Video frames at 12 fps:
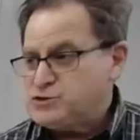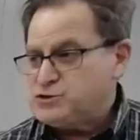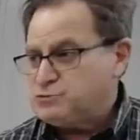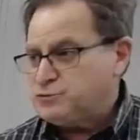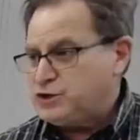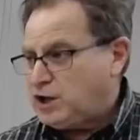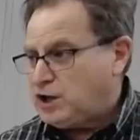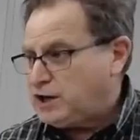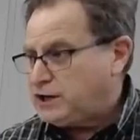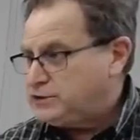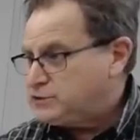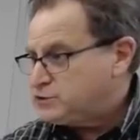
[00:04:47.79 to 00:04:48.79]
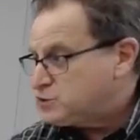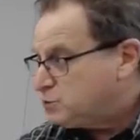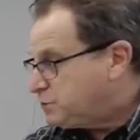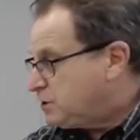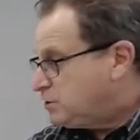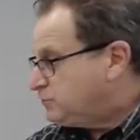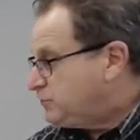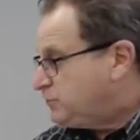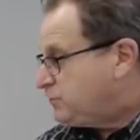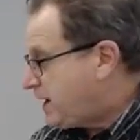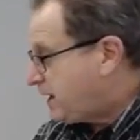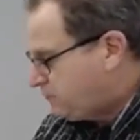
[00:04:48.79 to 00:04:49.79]
the recline, so we would go to the
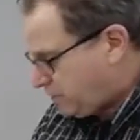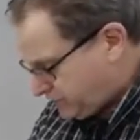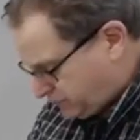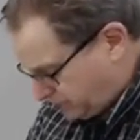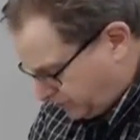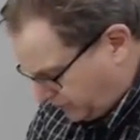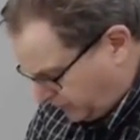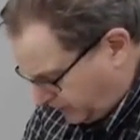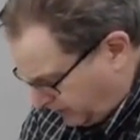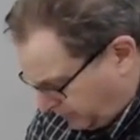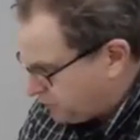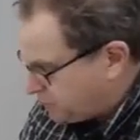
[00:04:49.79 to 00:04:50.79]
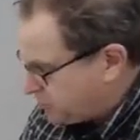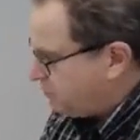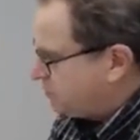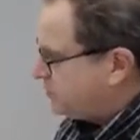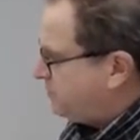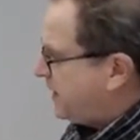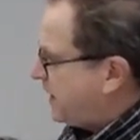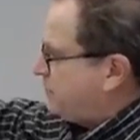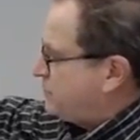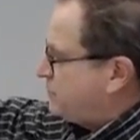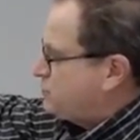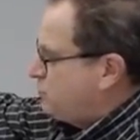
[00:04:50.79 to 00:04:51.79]
backrest and we would lower the
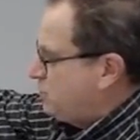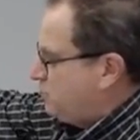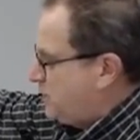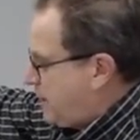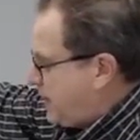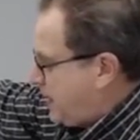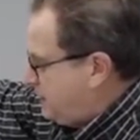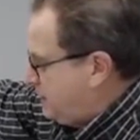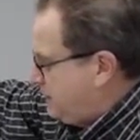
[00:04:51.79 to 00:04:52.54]
backrest all the way back,